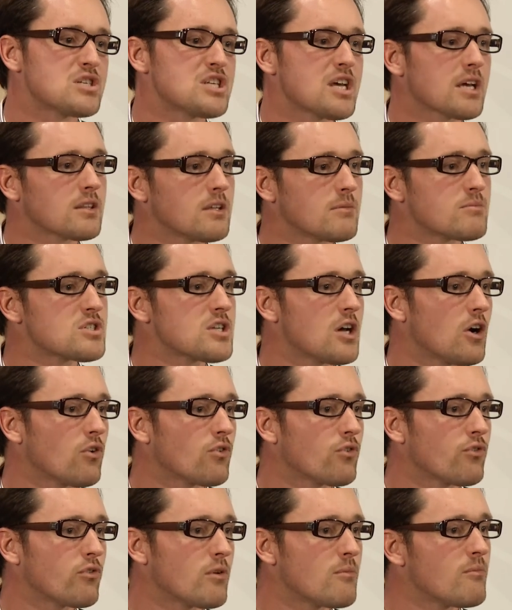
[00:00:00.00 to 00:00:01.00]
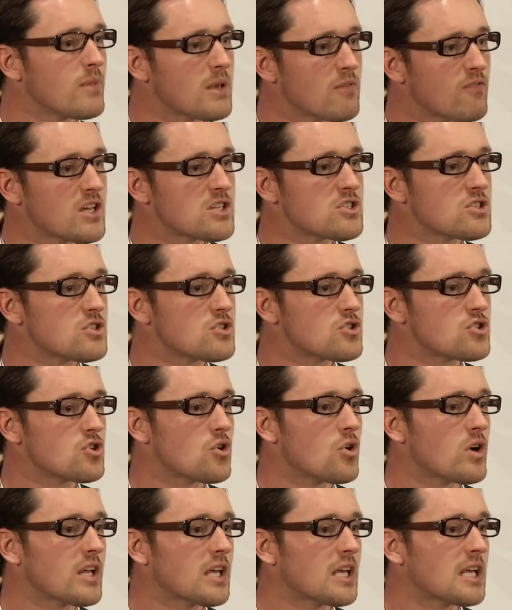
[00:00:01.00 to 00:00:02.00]
protect themselves from investors
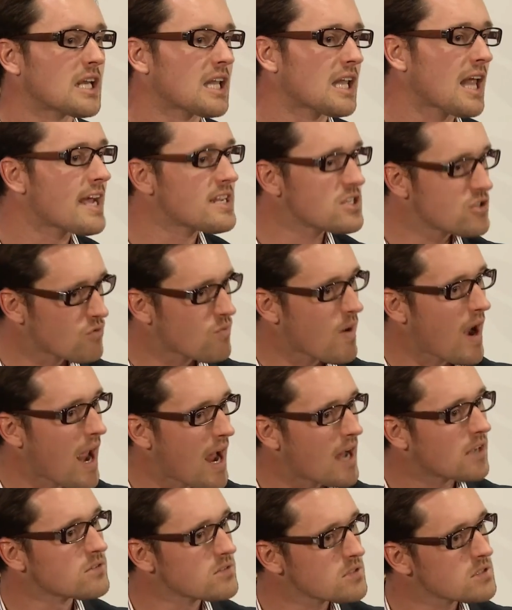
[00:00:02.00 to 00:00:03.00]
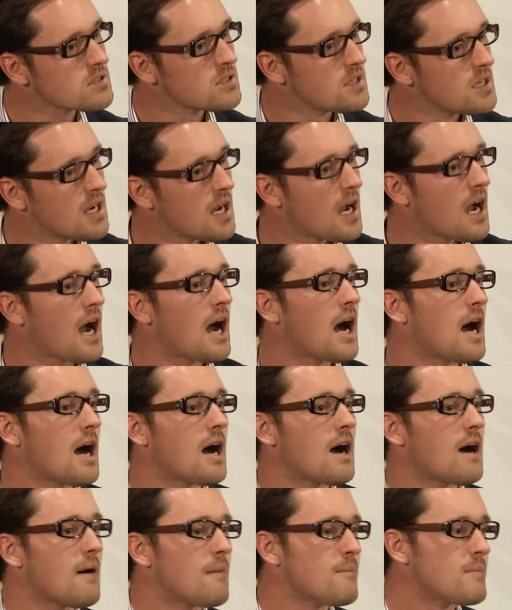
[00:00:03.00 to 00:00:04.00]
joining in later rounds
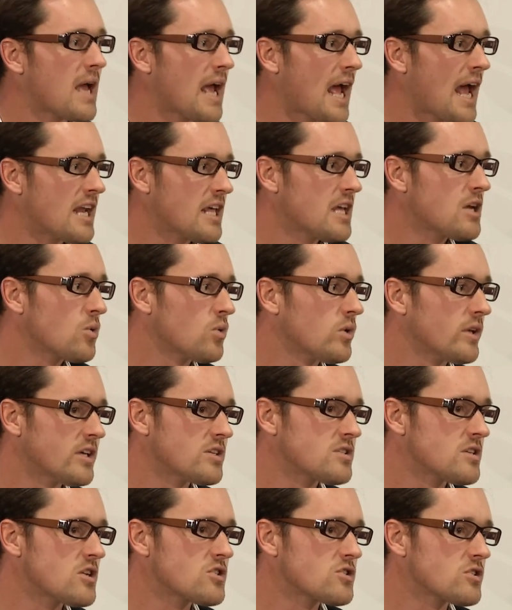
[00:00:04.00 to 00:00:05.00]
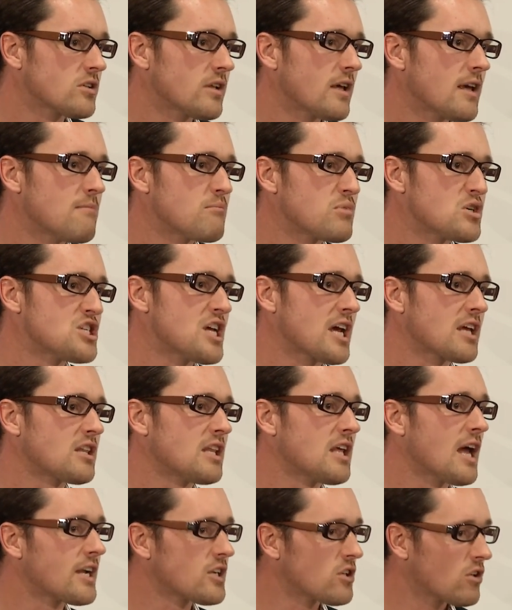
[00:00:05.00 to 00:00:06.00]
um, and equally essentially protect
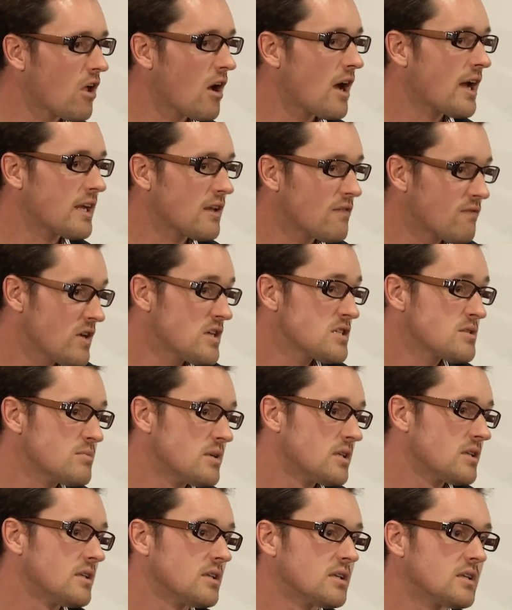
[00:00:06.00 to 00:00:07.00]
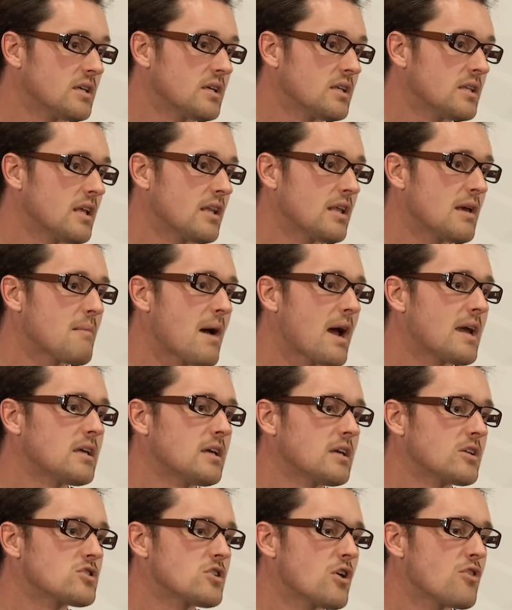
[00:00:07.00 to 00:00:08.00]
the underlying investment that they're, that they're
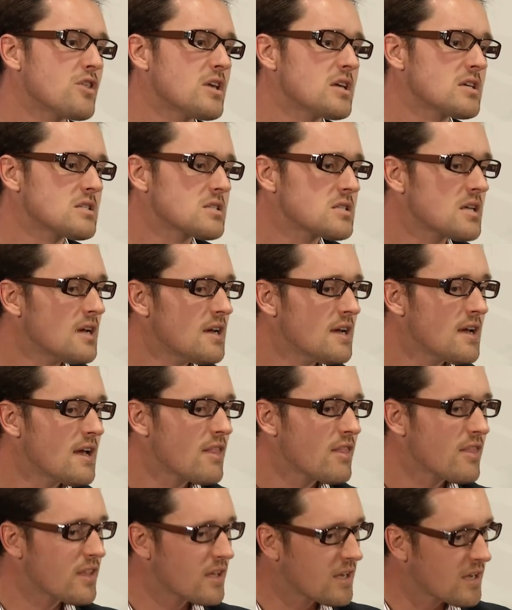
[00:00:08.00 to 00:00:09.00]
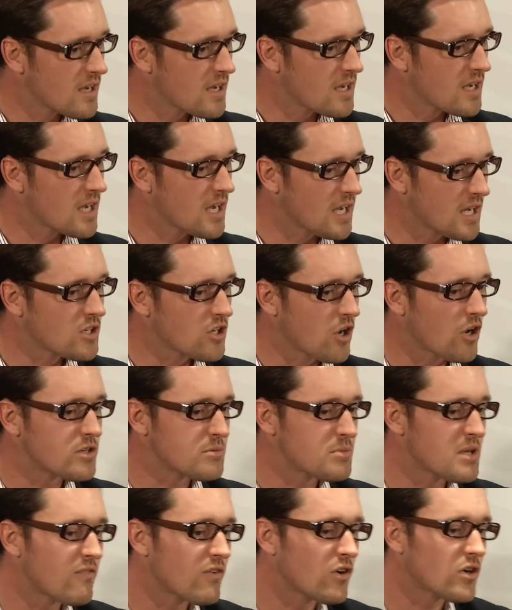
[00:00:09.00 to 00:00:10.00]
making. So things, the, you know,
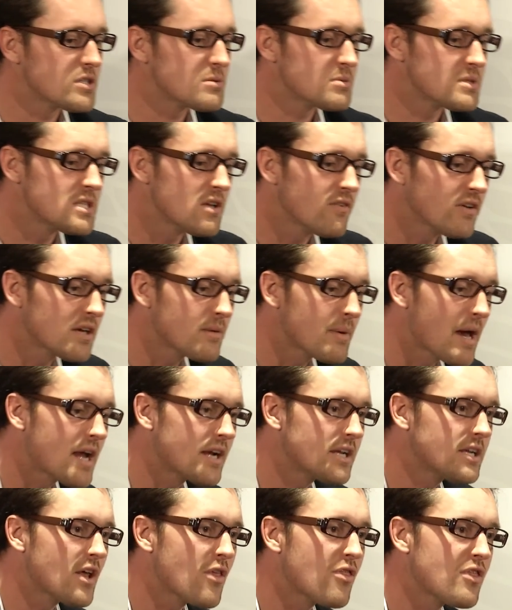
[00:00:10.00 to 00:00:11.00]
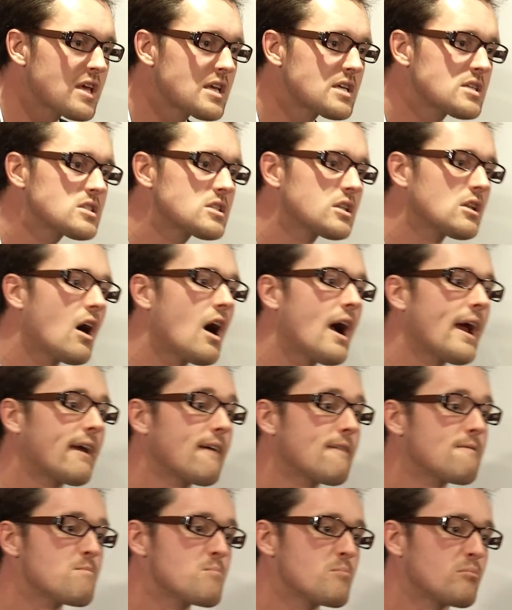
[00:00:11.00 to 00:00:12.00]
to be very specific about it, are things
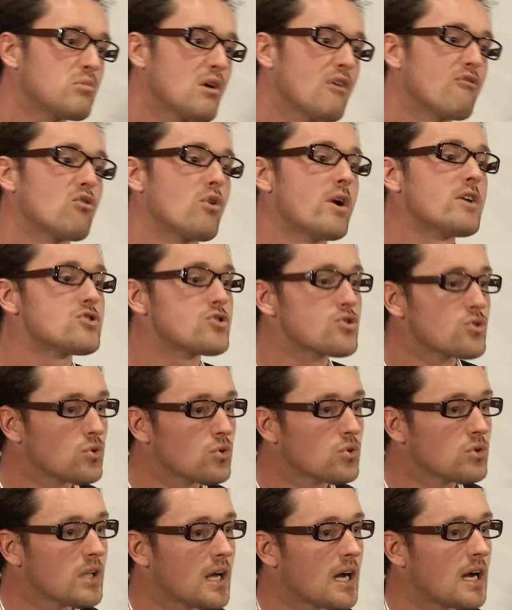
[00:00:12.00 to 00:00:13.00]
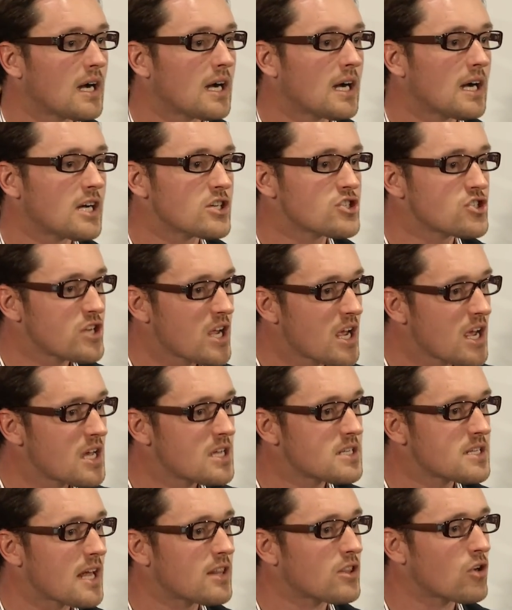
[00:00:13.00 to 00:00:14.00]
like preferential uh,
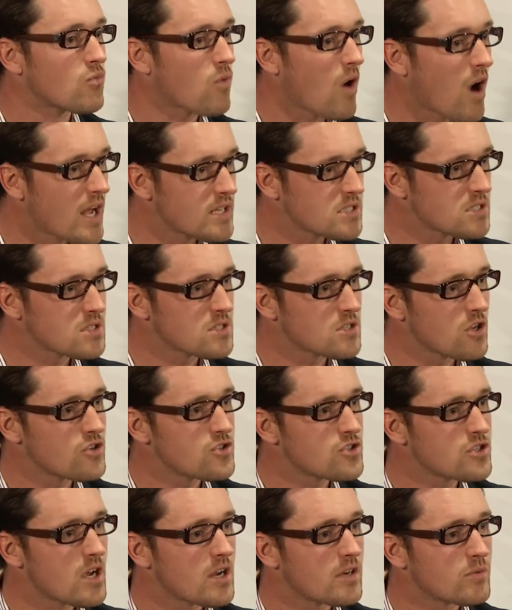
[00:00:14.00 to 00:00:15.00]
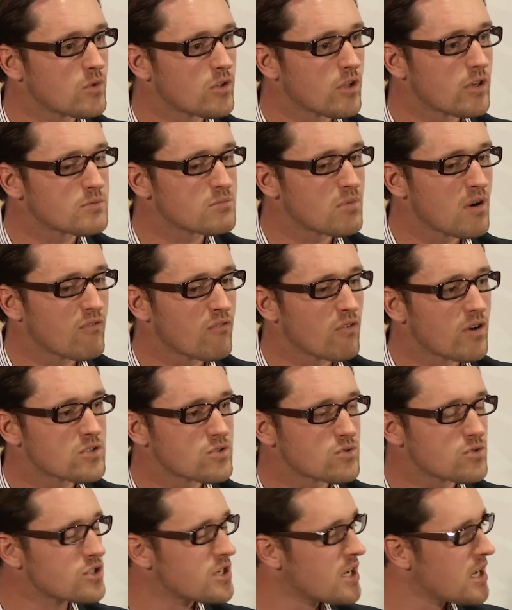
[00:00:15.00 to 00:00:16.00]
shares and the rights associated with those
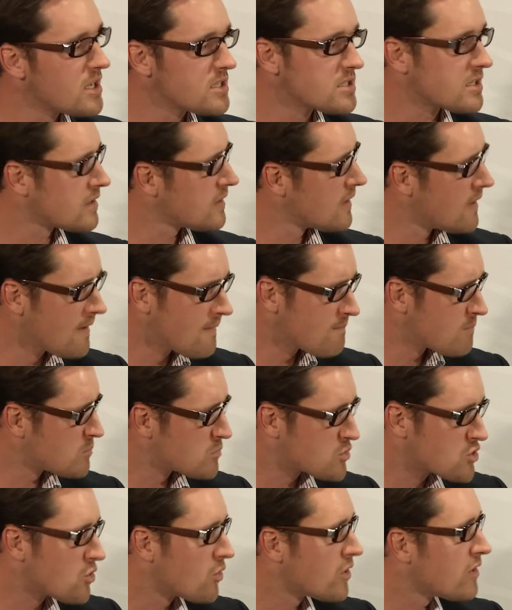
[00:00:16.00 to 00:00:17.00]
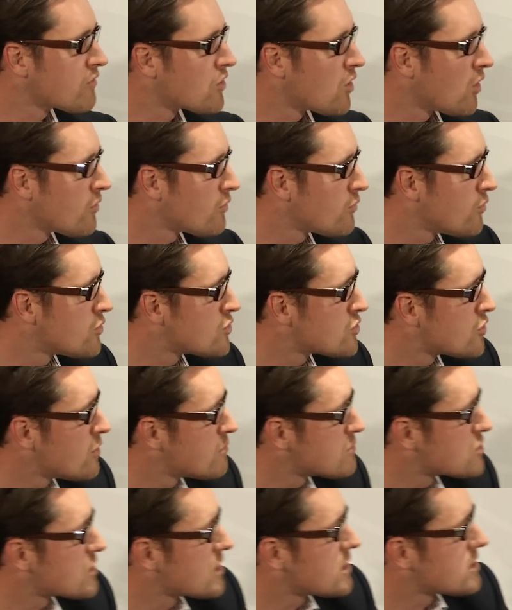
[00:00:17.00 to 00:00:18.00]
preferential shares. And I'm sure you've gone through
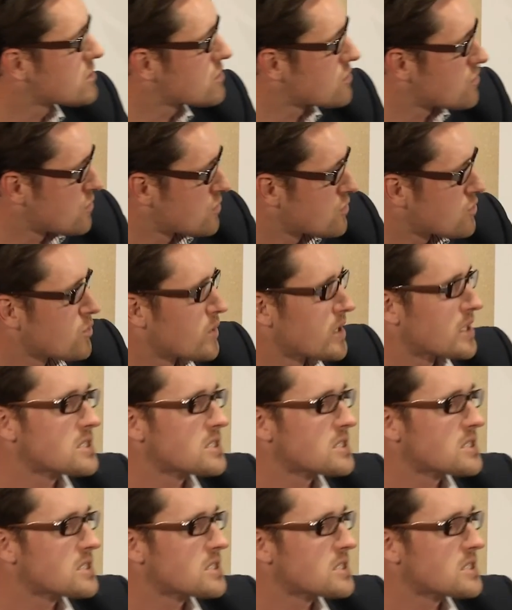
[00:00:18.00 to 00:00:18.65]
term sheets to, to an